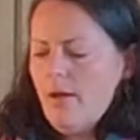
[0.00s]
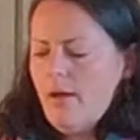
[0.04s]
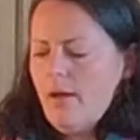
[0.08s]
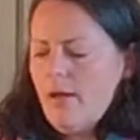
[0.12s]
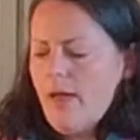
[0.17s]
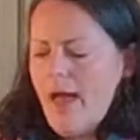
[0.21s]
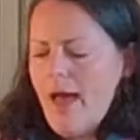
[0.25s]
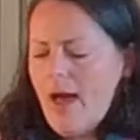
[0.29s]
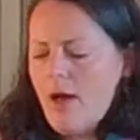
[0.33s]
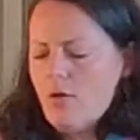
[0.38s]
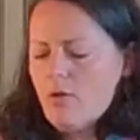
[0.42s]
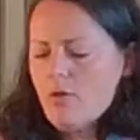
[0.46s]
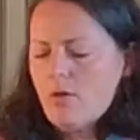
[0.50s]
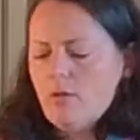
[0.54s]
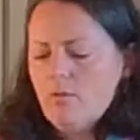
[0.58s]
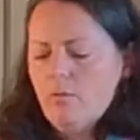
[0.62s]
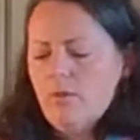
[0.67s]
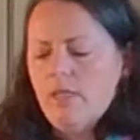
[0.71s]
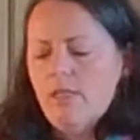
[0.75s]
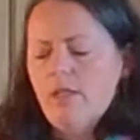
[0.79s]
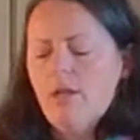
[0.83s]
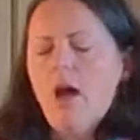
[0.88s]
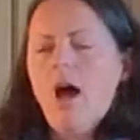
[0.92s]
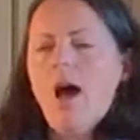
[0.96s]
How could
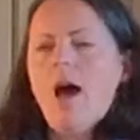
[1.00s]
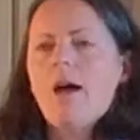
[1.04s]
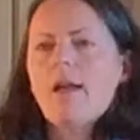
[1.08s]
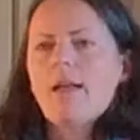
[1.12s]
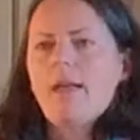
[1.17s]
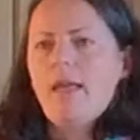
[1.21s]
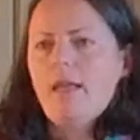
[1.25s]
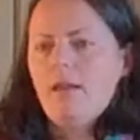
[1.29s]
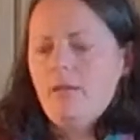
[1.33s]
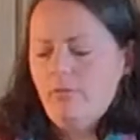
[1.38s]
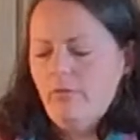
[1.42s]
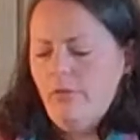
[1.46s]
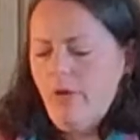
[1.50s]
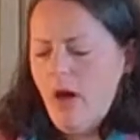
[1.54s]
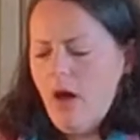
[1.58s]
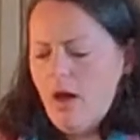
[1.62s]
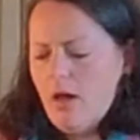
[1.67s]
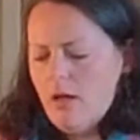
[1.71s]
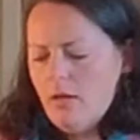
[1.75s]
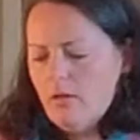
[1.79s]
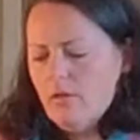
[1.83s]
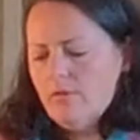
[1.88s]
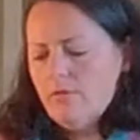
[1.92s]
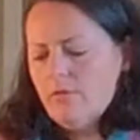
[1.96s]
we not get
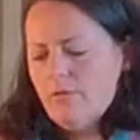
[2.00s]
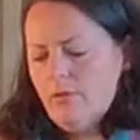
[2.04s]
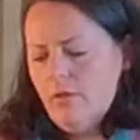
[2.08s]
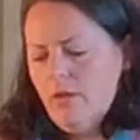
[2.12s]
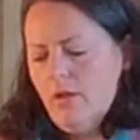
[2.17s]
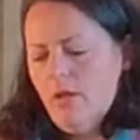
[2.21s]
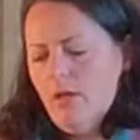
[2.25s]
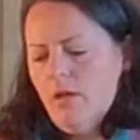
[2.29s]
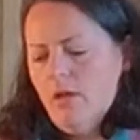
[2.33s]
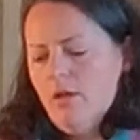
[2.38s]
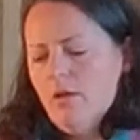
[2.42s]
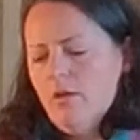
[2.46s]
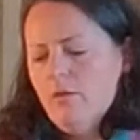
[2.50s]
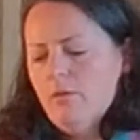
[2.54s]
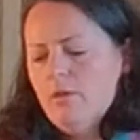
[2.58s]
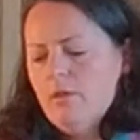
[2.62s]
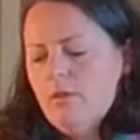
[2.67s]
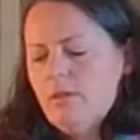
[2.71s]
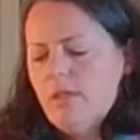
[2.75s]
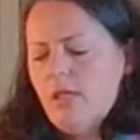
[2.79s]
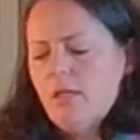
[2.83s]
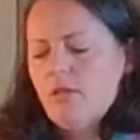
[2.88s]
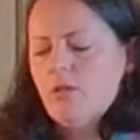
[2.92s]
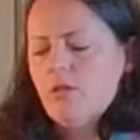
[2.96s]
involved with
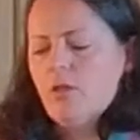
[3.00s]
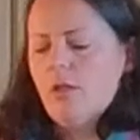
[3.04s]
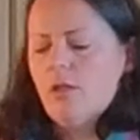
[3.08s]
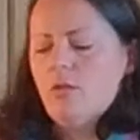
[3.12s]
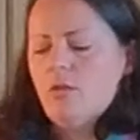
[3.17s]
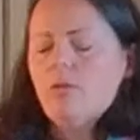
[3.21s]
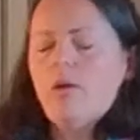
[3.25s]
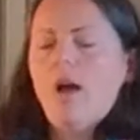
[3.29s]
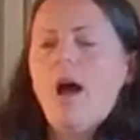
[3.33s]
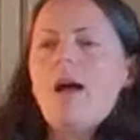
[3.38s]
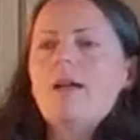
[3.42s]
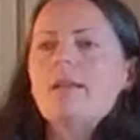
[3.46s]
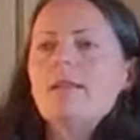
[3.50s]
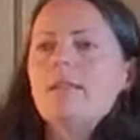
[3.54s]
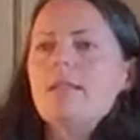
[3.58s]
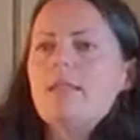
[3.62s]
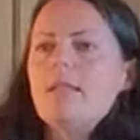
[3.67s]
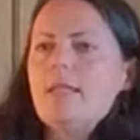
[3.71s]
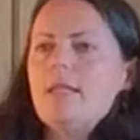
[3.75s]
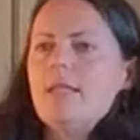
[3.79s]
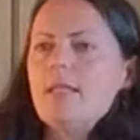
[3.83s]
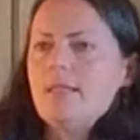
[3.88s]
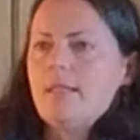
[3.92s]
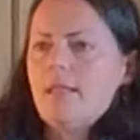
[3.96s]
such
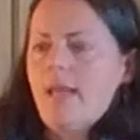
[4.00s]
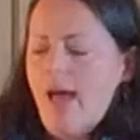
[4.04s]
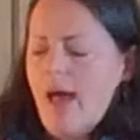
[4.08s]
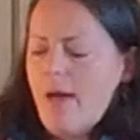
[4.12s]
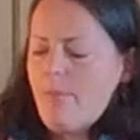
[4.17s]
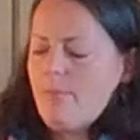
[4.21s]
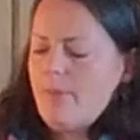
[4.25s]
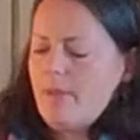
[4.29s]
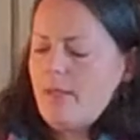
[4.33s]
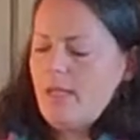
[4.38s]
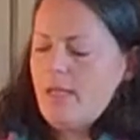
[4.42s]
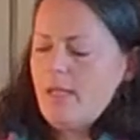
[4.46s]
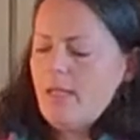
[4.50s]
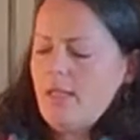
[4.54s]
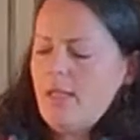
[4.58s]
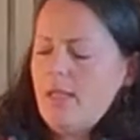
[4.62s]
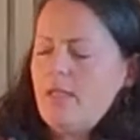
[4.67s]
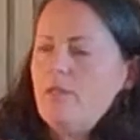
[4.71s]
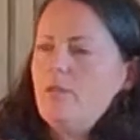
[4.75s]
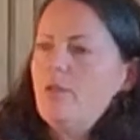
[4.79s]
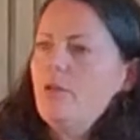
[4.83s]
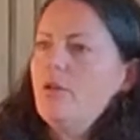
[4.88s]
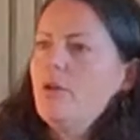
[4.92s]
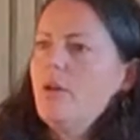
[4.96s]
atrocities happening
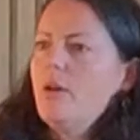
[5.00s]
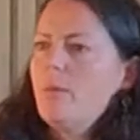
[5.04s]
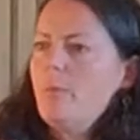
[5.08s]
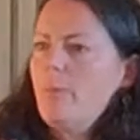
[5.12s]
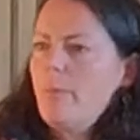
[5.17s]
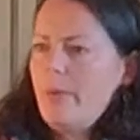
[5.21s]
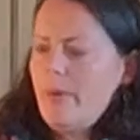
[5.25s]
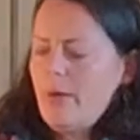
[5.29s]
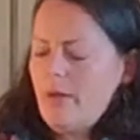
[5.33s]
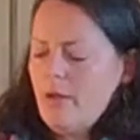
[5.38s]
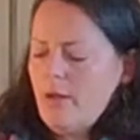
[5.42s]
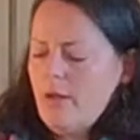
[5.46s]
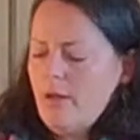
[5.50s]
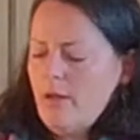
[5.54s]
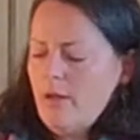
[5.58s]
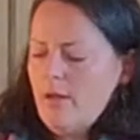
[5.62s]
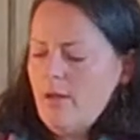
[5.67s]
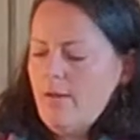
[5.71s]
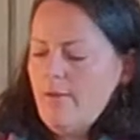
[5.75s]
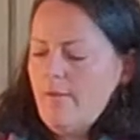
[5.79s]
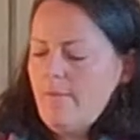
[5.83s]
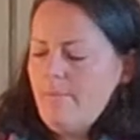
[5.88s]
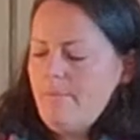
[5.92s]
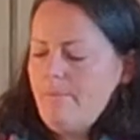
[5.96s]
in Europe?
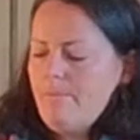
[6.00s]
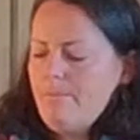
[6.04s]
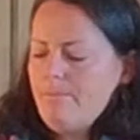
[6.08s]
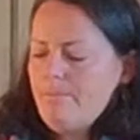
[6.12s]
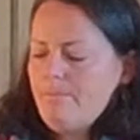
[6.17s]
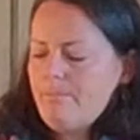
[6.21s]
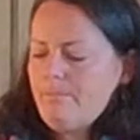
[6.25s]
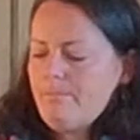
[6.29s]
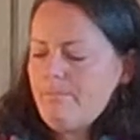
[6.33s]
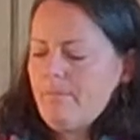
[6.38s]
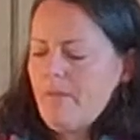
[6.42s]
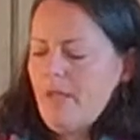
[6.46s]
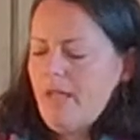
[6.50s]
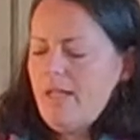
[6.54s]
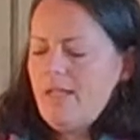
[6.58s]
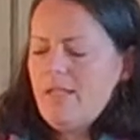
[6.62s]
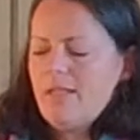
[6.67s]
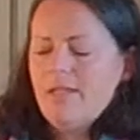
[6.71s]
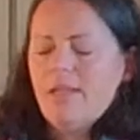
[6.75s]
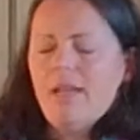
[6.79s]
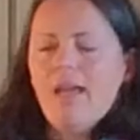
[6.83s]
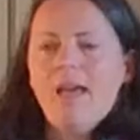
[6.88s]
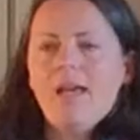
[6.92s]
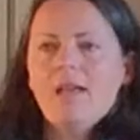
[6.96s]

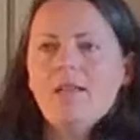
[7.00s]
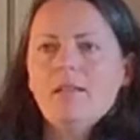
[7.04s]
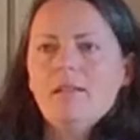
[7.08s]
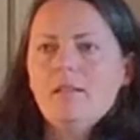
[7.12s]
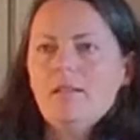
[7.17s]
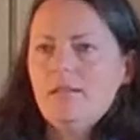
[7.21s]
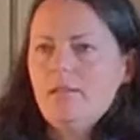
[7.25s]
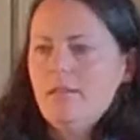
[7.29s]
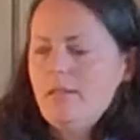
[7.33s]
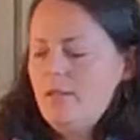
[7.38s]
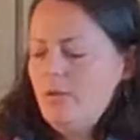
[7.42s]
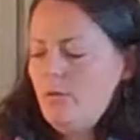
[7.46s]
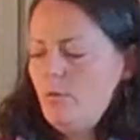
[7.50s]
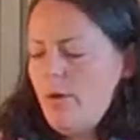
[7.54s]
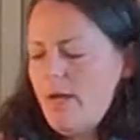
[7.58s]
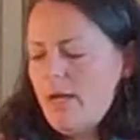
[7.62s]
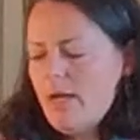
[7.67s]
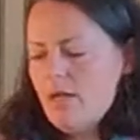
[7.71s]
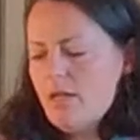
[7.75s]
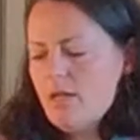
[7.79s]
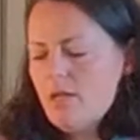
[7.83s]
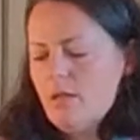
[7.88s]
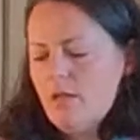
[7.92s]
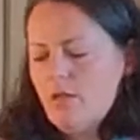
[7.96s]
And yet,
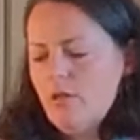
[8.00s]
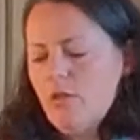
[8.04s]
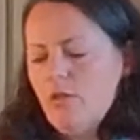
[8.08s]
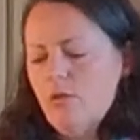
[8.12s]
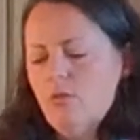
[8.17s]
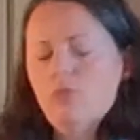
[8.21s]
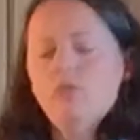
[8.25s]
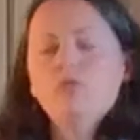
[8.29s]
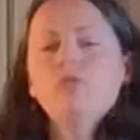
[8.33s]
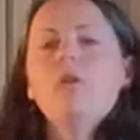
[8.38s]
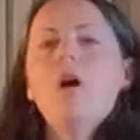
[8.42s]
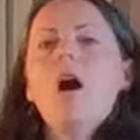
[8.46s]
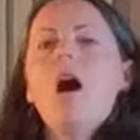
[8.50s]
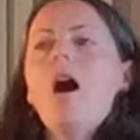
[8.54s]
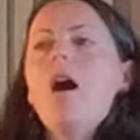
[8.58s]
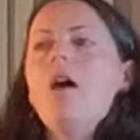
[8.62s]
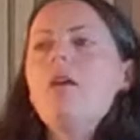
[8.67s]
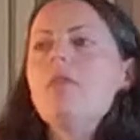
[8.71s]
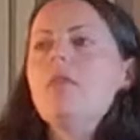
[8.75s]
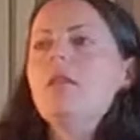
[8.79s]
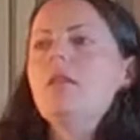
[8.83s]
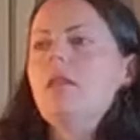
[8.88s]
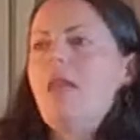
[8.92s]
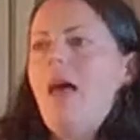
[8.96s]
where do you draw
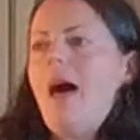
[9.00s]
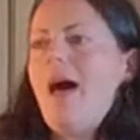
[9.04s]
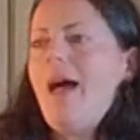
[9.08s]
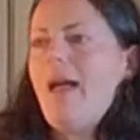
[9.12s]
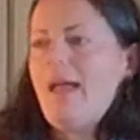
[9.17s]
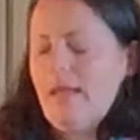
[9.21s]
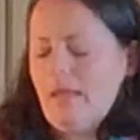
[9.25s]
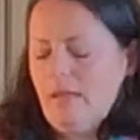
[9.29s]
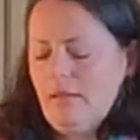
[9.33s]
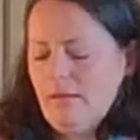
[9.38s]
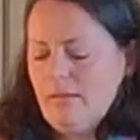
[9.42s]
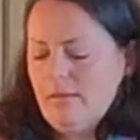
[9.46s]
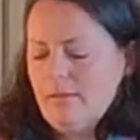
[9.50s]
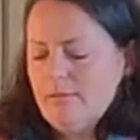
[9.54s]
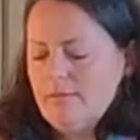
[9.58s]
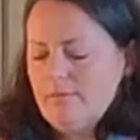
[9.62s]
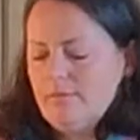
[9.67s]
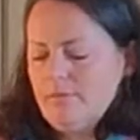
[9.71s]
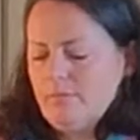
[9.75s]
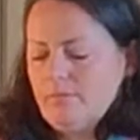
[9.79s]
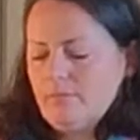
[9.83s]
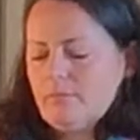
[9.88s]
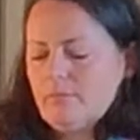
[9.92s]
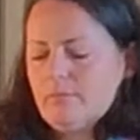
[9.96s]
the line?
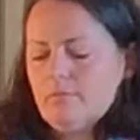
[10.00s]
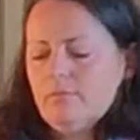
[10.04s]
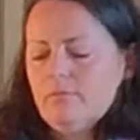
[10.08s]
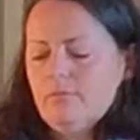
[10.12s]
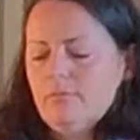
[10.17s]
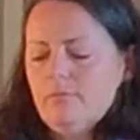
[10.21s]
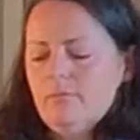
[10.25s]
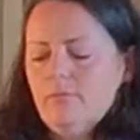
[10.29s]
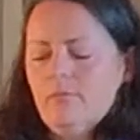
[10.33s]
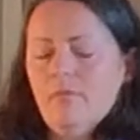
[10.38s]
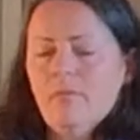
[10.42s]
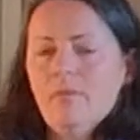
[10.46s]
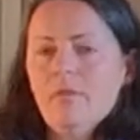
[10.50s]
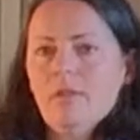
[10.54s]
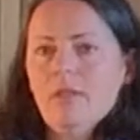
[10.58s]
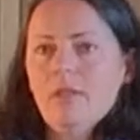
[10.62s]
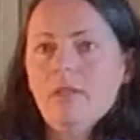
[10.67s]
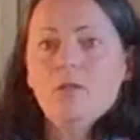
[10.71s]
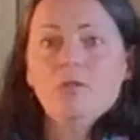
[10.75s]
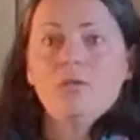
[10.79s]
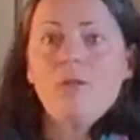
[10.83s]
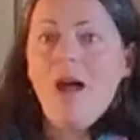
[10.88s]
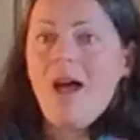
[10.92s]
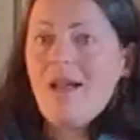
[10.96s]

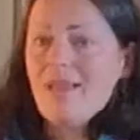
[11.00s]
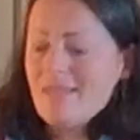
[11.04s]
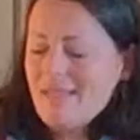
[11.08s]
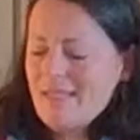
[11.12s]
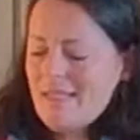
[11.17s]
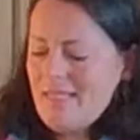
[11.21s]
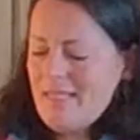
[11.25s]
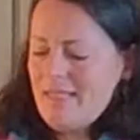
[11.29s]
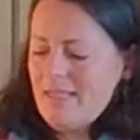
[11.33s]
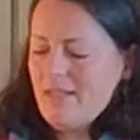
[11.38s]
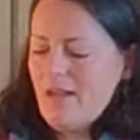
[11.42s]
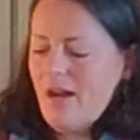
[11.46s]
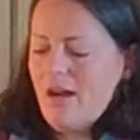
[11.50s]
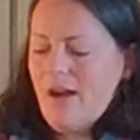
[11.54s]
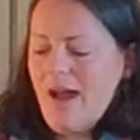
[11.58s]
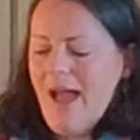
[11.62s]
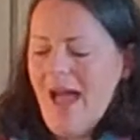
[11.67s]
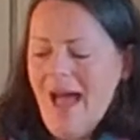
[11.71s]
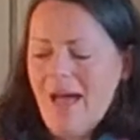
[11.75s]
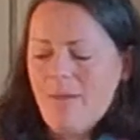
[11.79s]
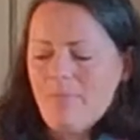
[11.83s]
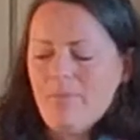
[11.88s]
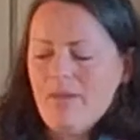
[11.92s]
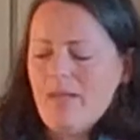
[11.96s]
Atrocities are
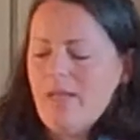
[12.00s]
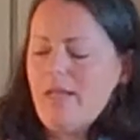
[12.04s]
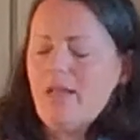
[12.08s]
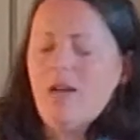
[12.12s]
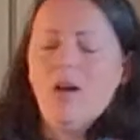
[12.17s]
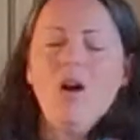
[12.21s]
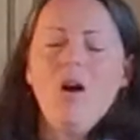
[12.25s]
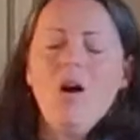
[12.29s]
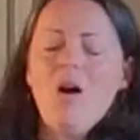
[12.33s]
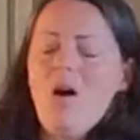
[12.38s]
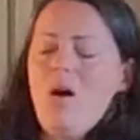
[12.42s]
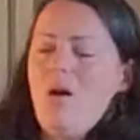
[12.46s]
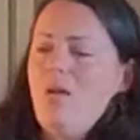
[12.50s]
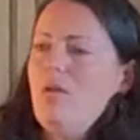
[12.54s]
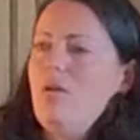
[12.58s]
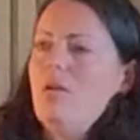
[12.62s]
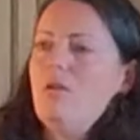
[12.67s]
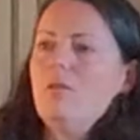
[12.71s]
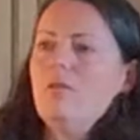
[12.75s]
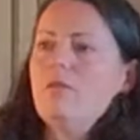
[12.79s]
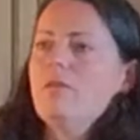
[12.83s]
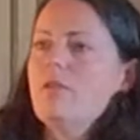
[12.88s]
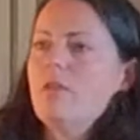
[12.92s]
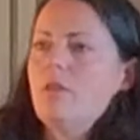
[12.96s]
happening all
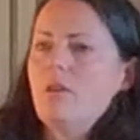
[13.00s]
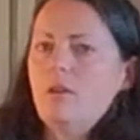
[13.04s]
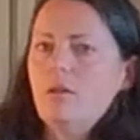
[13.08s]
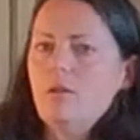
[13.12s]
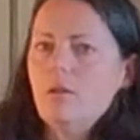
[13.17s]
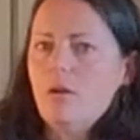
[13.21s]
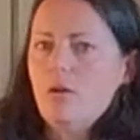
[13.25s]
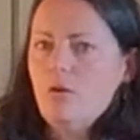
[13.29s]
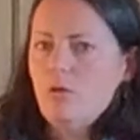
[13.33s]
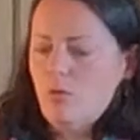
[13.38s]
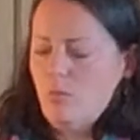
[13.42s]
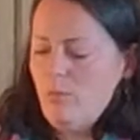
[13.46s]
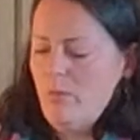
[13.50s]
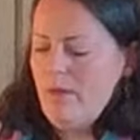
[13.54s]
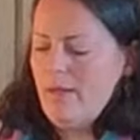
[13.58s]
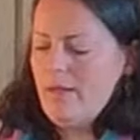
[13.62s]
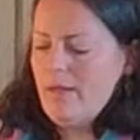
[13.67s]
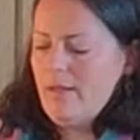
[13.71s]
over the globe.